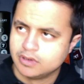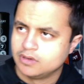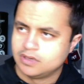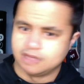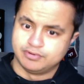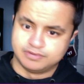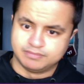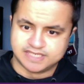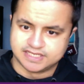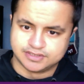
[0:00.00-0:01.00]
and put
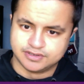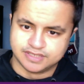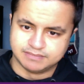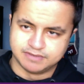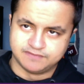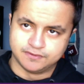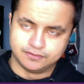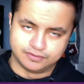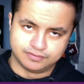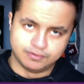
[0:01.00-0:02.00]
Mateus Nunes in
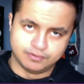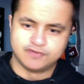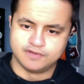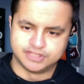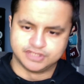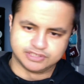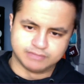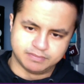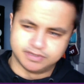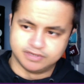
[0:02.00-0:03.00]
midfield with Kovacic, in
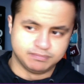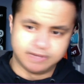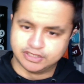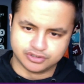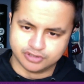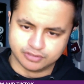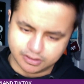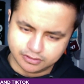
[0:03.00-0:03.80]
my opinion, bench Gundogan,